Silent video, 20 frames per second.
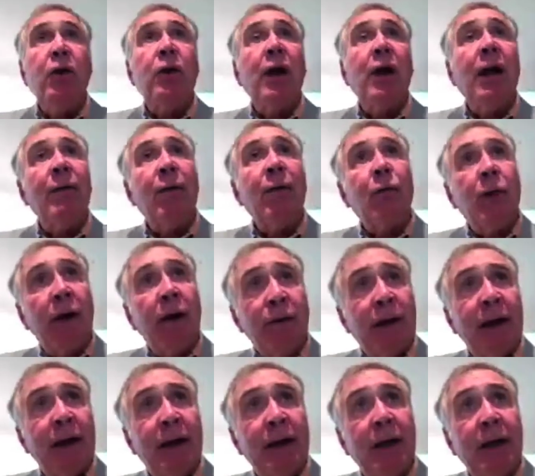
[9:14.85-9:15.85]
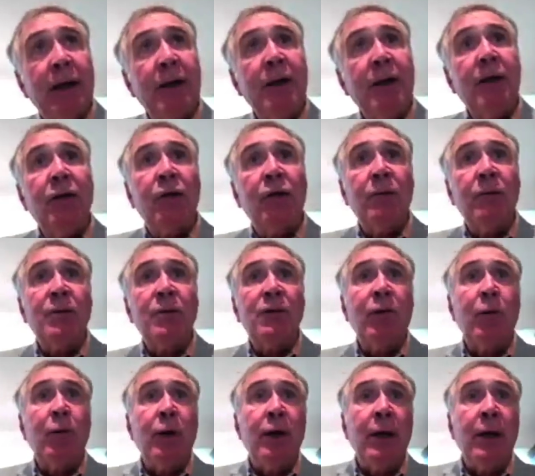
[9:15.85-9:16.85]
You can have a rough idea in
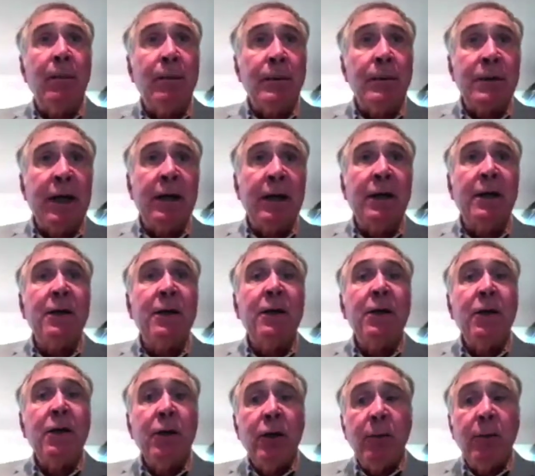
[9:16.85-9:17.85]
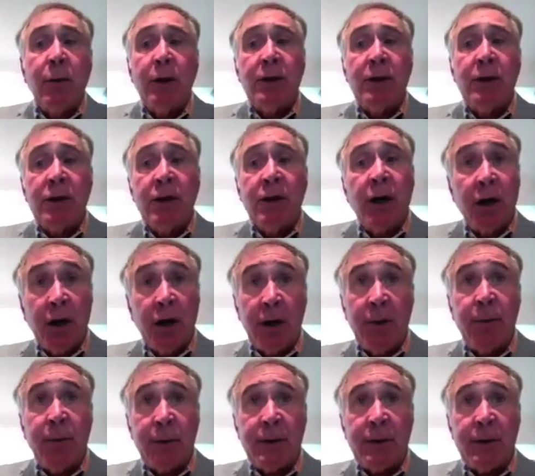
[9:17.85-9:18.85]
terms of the way they present, but it's not
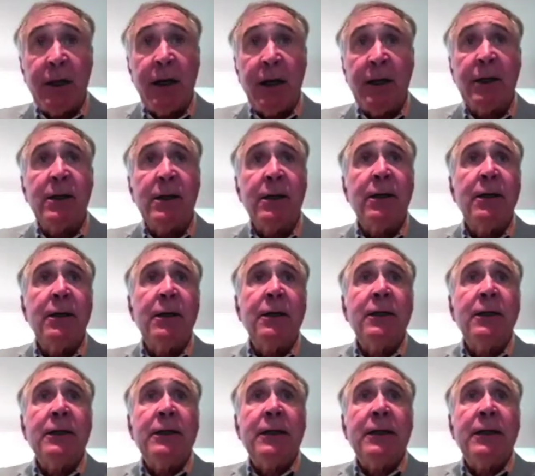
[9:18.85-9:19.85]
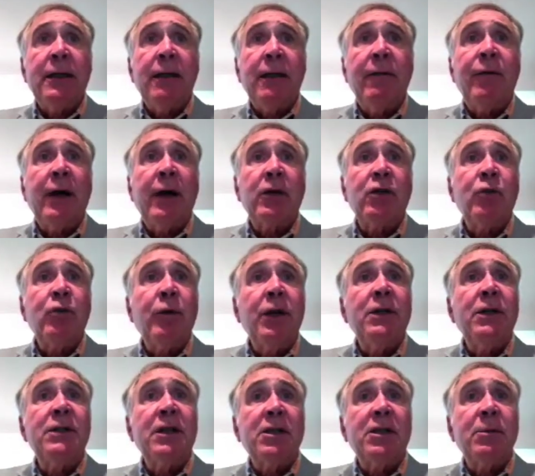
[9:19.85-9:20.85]
100%. In fact,
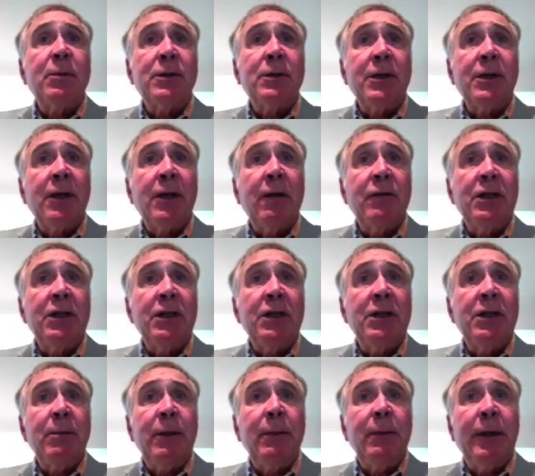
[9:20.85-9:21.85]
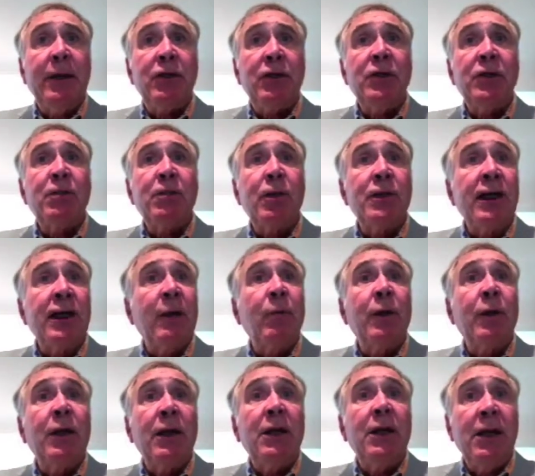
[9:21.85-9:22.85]
20 to 60% of TTP patients
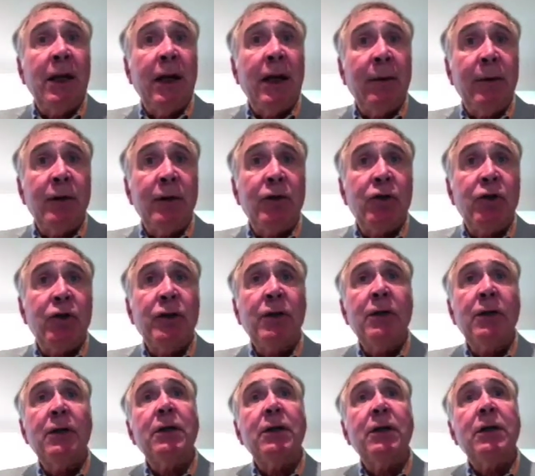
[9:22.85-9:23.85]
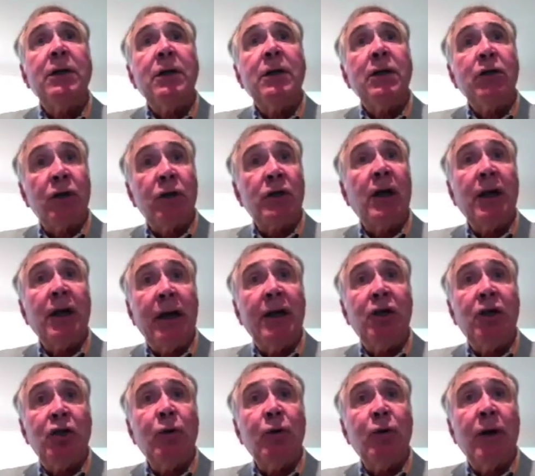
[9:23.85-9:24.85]
present with kidney damage, just
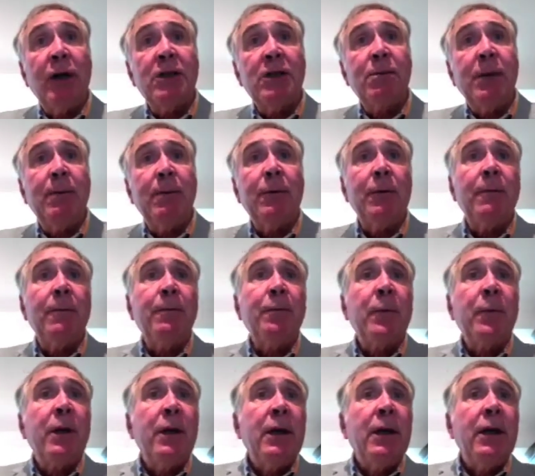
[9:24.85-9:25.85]
like HUS people.